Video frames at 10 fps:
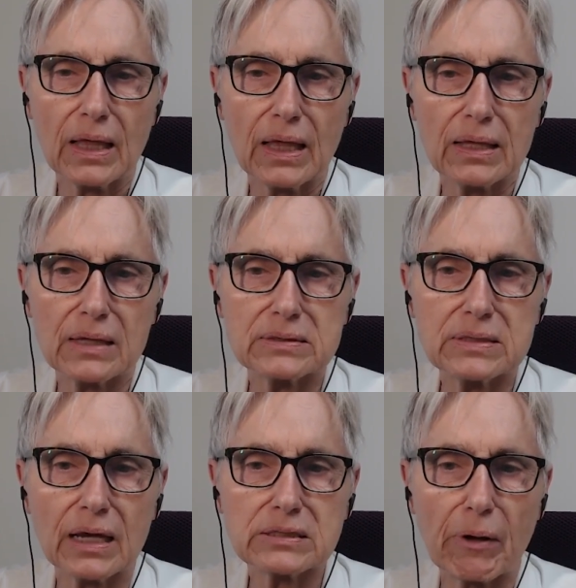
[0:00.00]
It
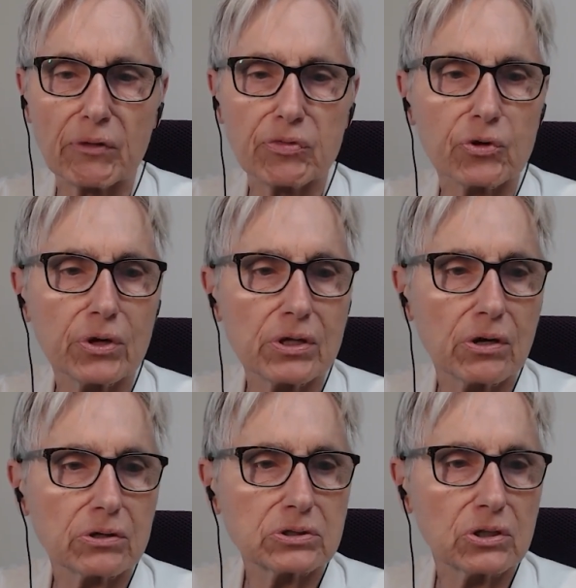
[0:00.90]
takes about 30
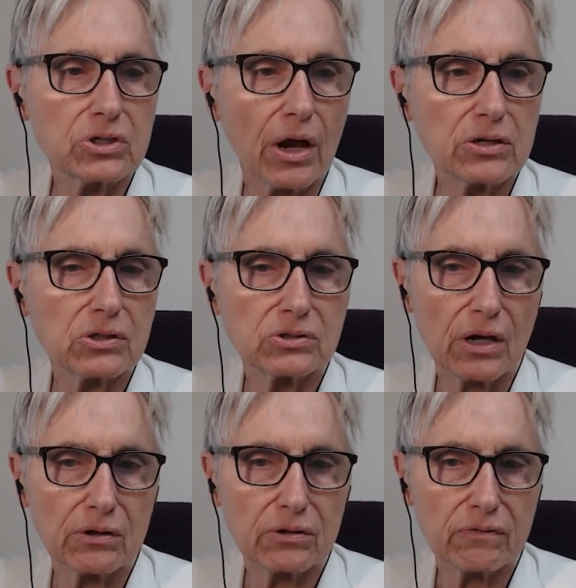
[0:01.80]
years to change the
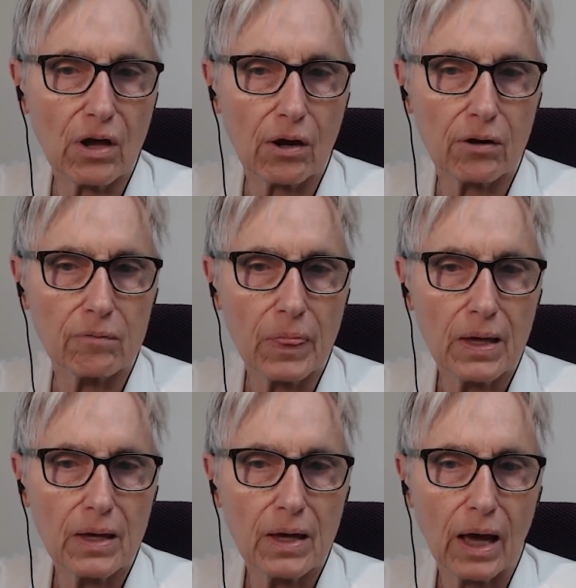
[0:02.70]
standard of care.
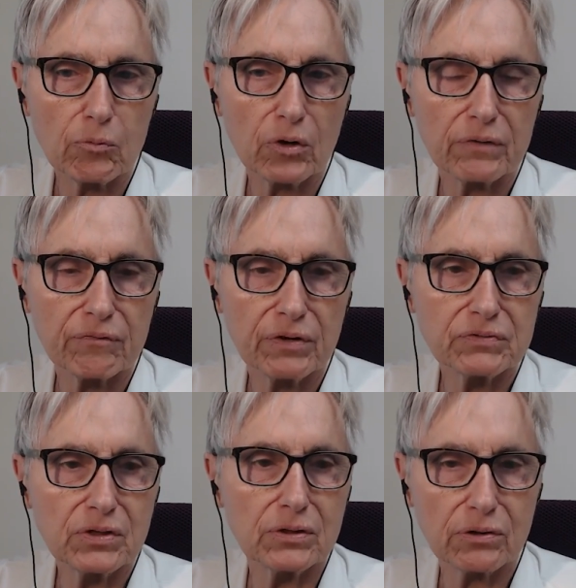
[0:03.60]
I'm only
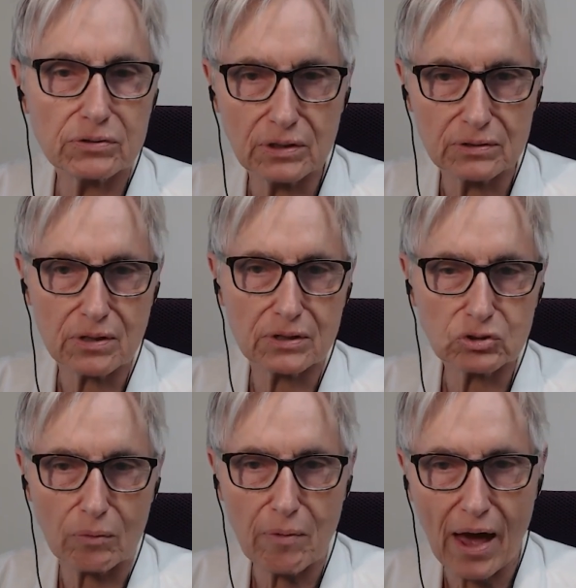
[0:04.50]
15 years into this,
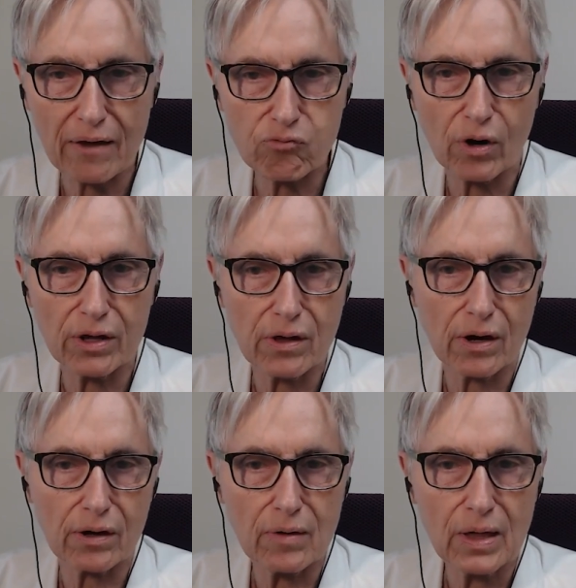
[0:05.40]
so I'm halfway
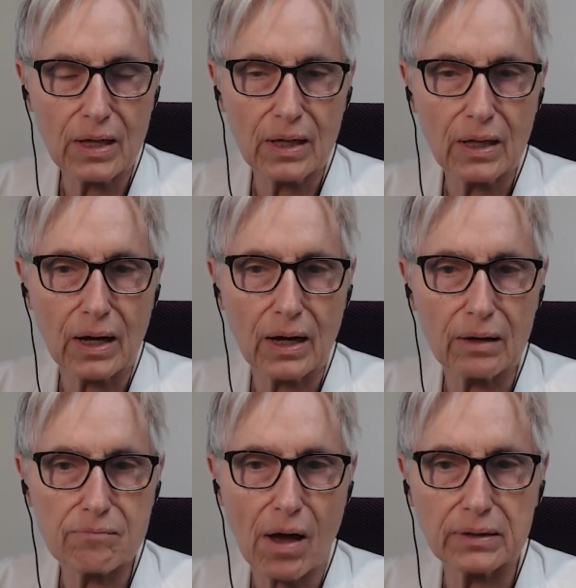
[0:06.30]
there.
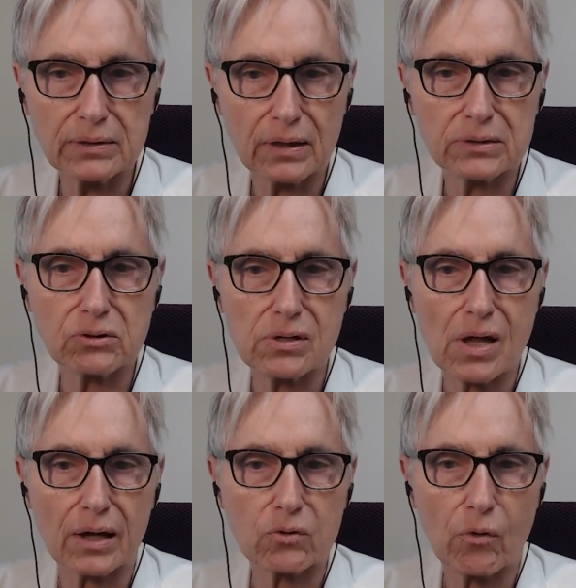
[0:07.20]
My ideas are
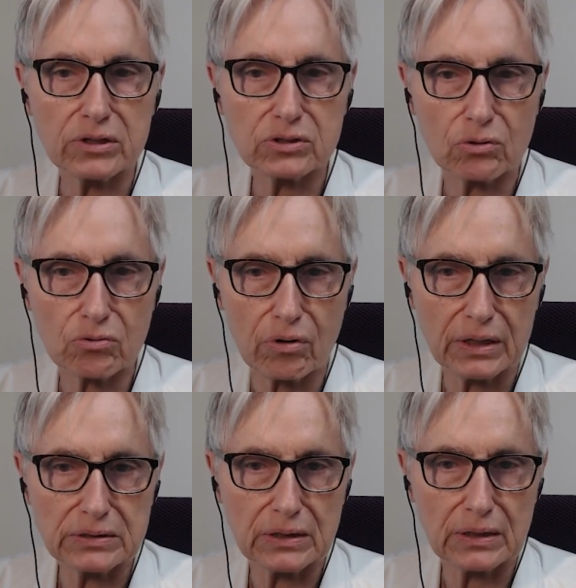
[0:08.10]
not quite so
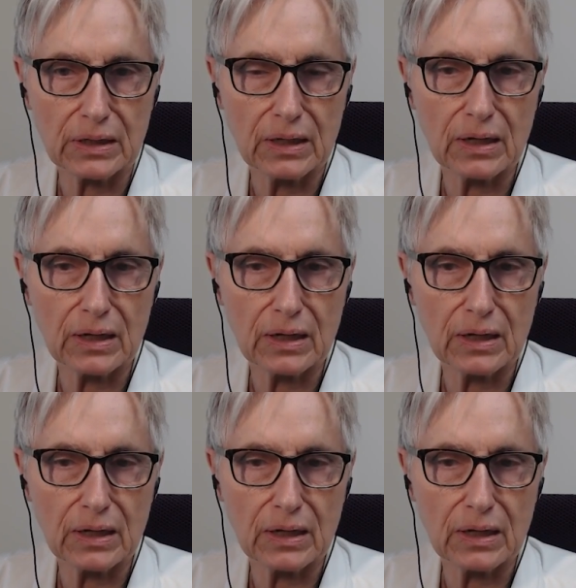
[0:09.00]
crazy.